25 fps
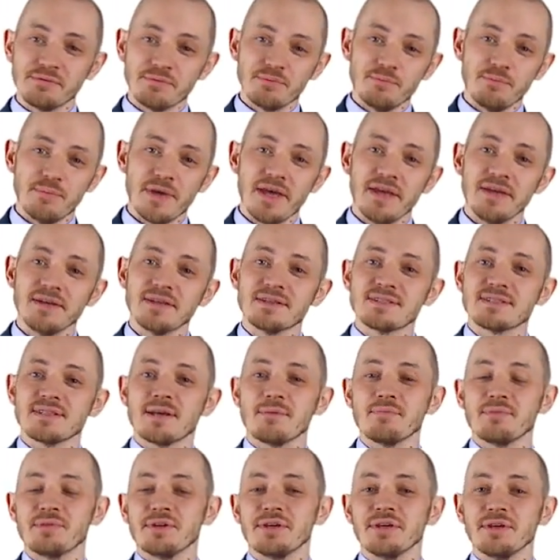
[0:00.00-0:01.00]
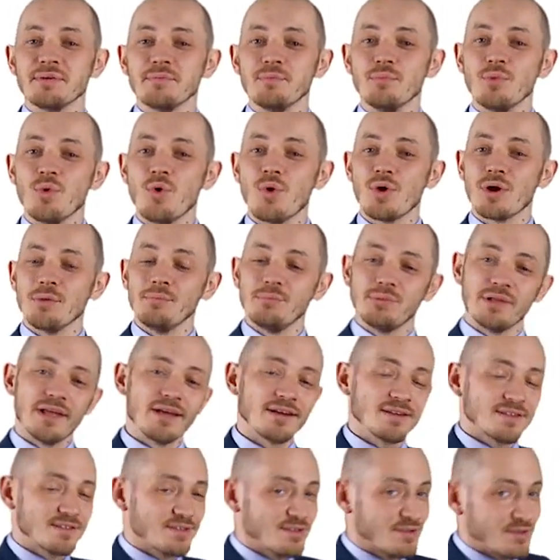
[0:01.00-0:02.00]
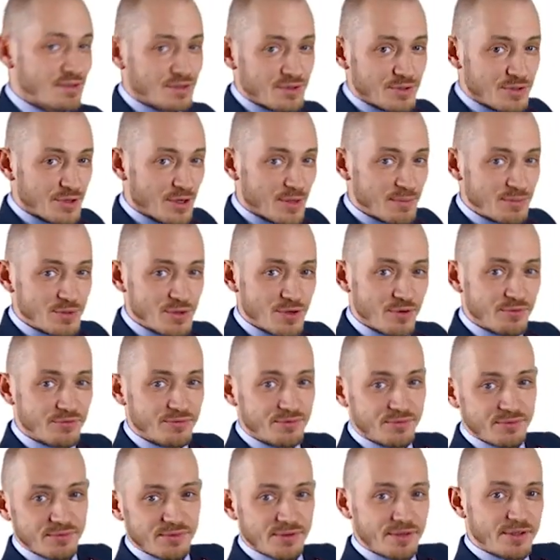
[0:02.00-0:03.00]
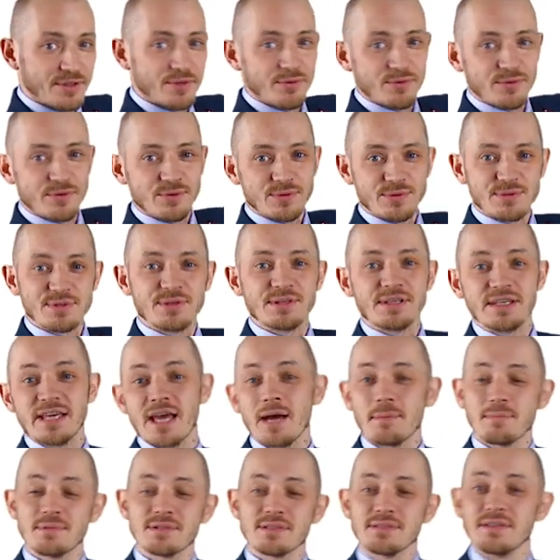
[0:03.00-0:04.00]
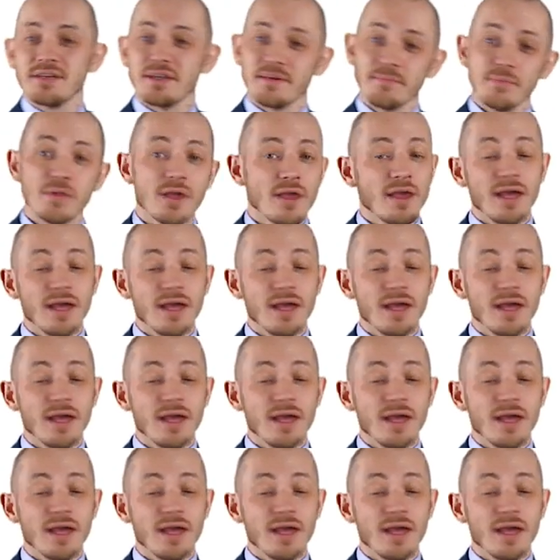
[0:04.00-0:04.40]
make something more complex in terms of those gaps thing.